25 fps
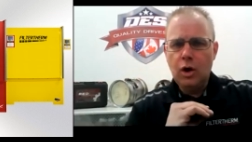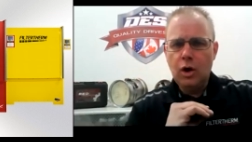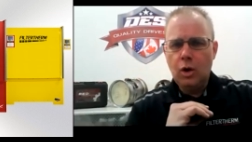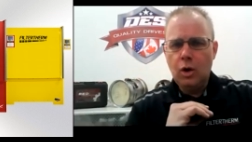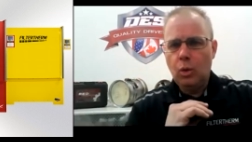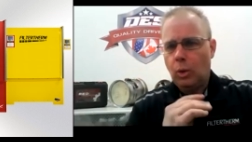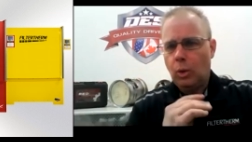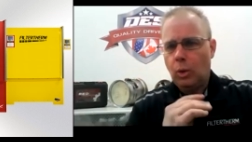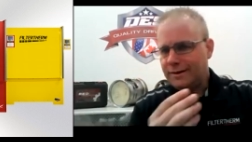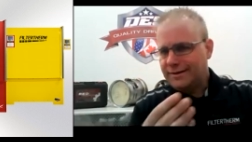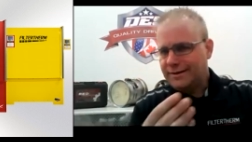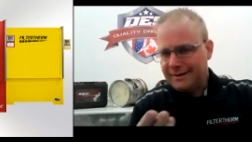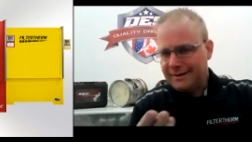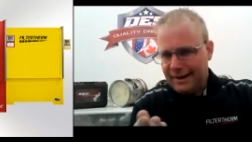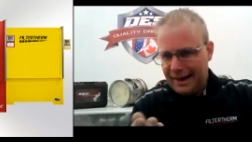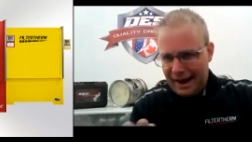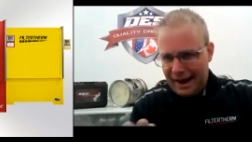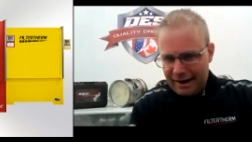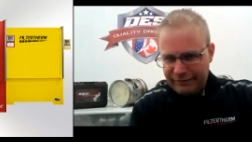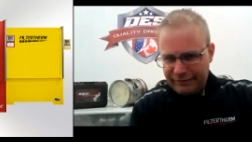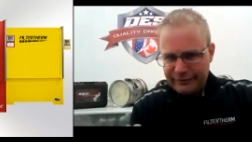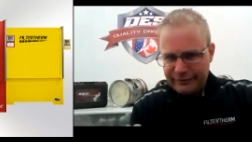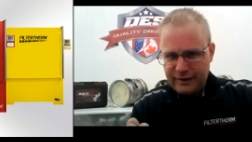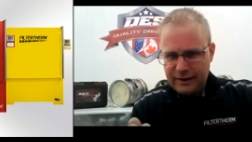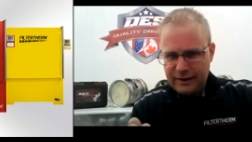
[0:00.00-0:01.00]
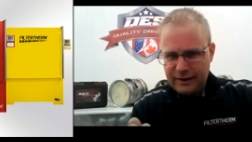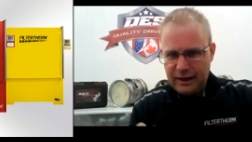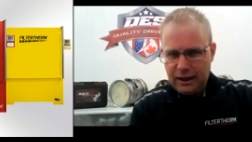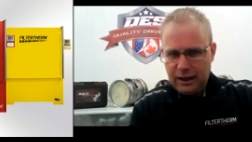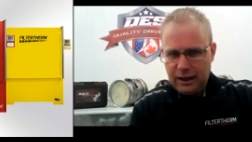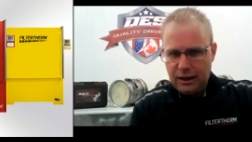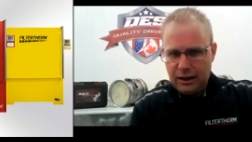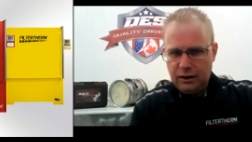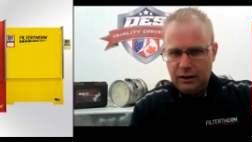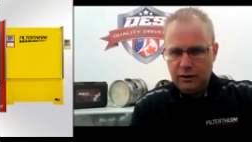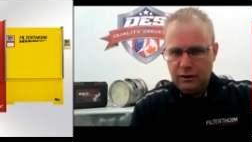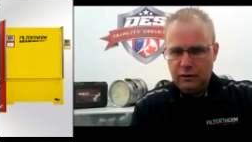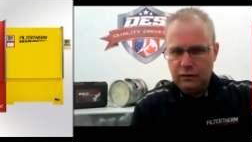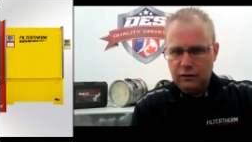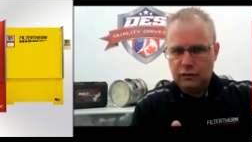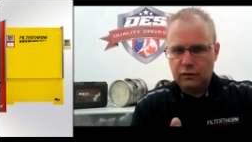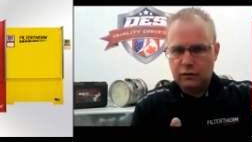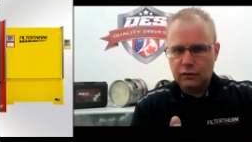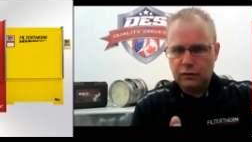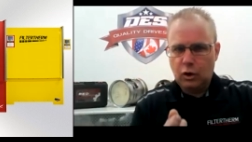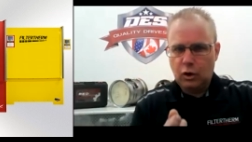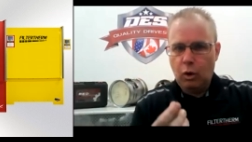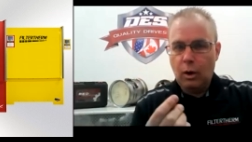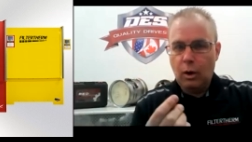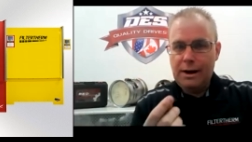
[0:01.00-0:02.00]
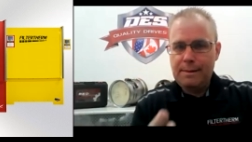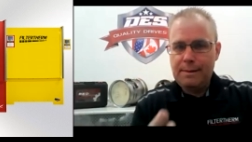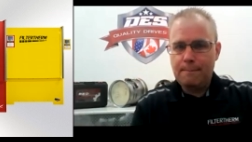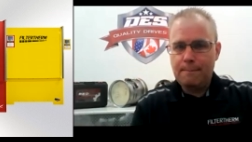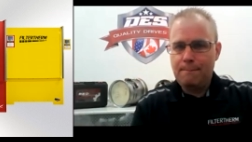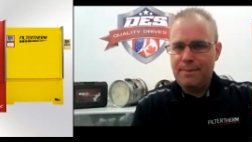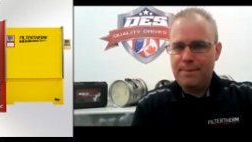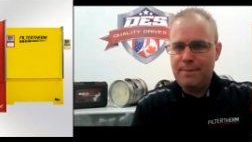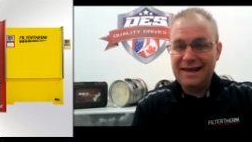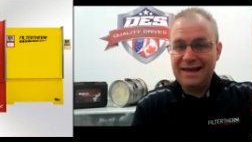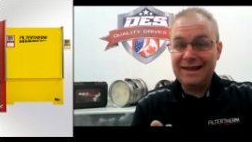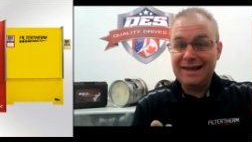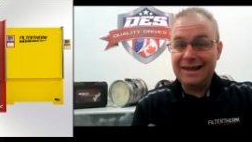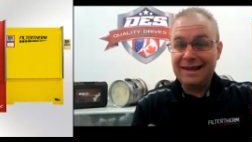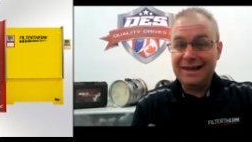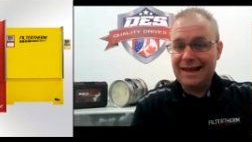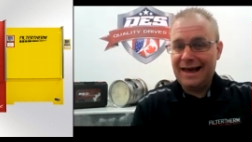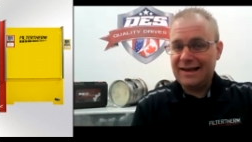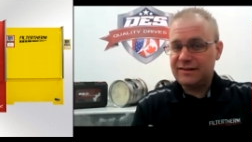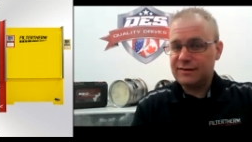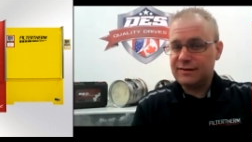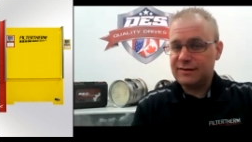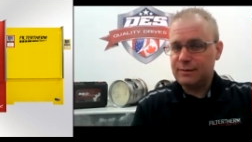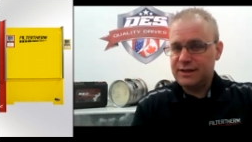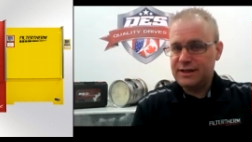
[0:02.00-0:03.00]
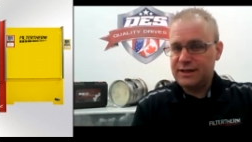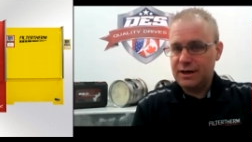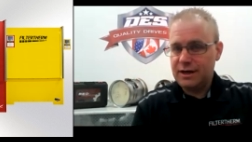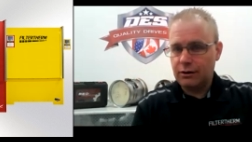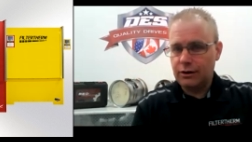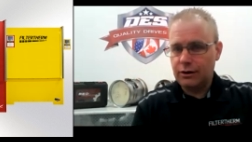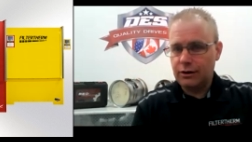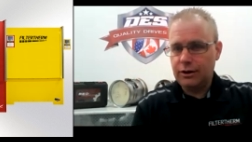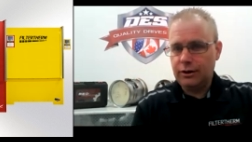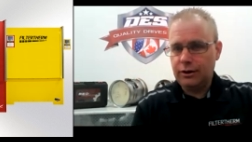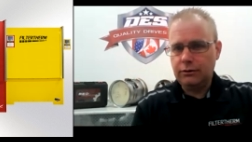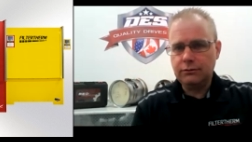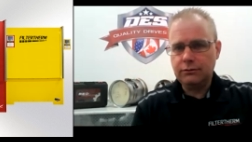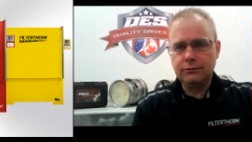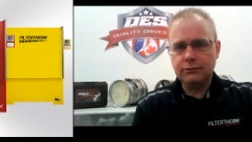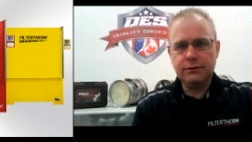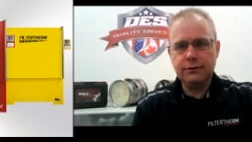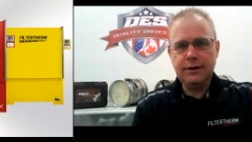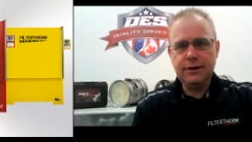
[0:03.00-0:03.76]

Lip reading: What's left is quite a bit less material.